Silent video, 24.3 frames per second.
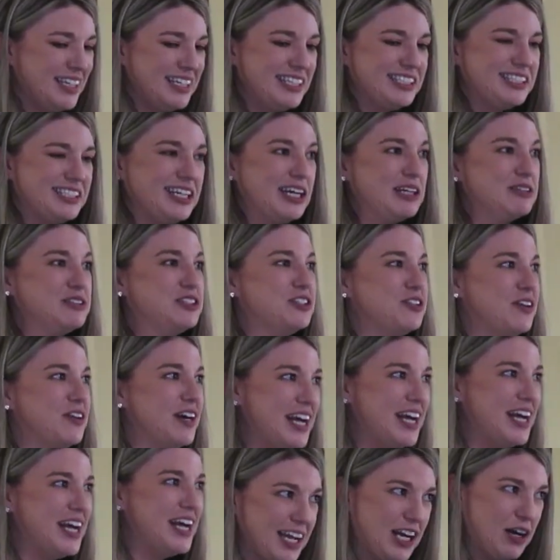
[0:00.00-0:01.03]
So
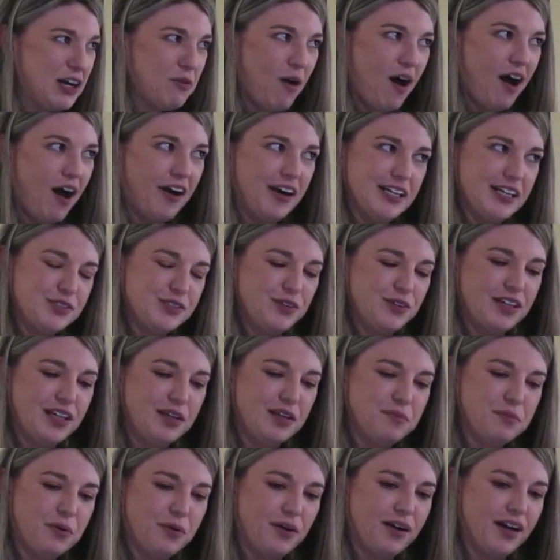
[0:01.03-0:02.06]
drink your water, it's really
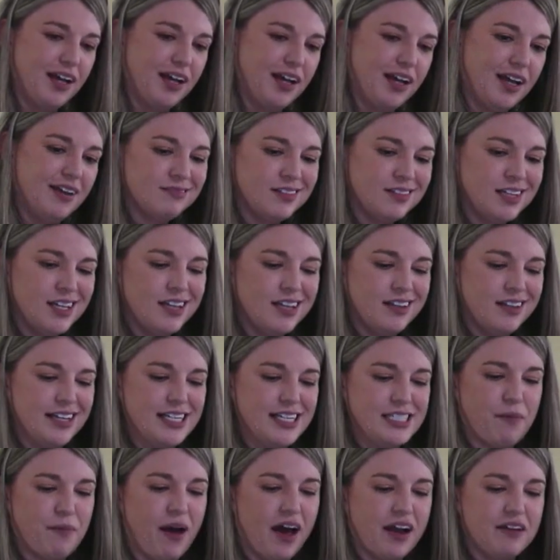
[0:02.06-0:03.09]
important.
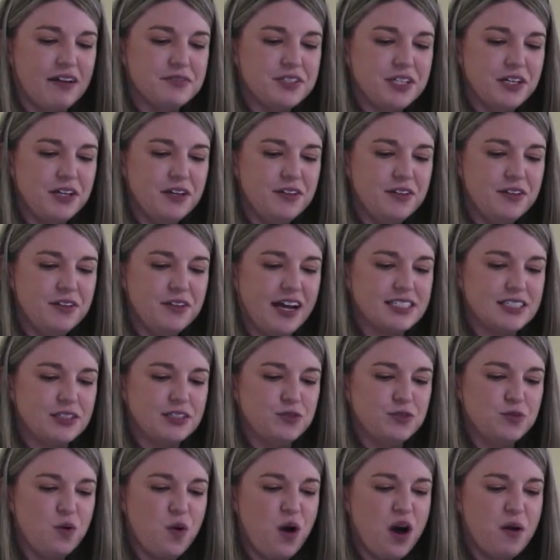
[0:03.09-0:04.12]
These bottom two, that's
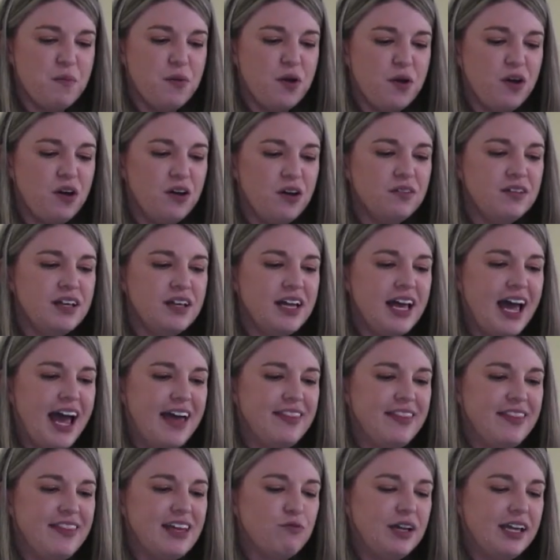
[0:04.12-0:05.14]
normal, and
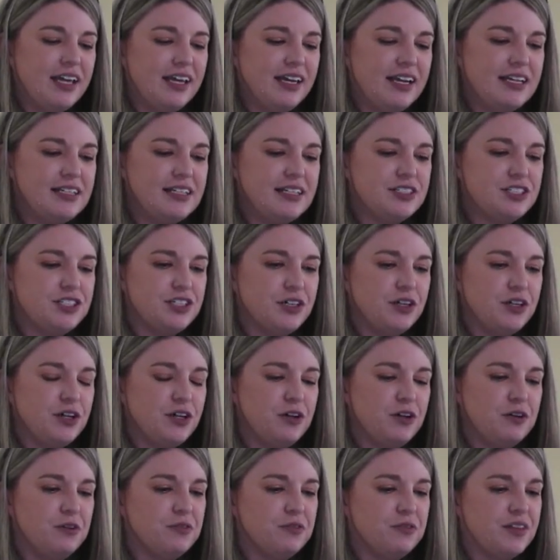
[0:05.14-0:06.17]
then we get
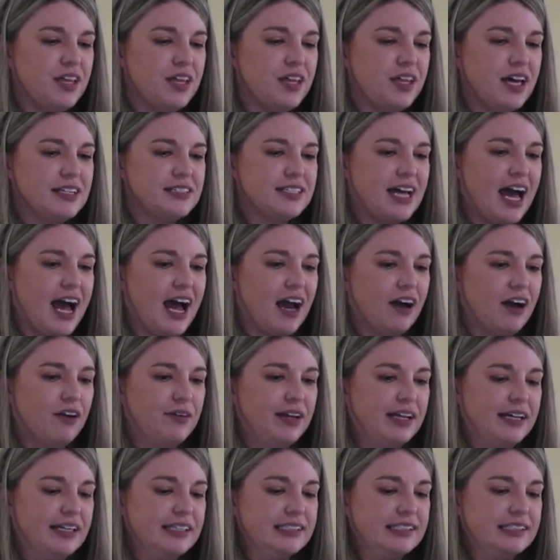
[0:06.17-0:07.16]
into the diarrhea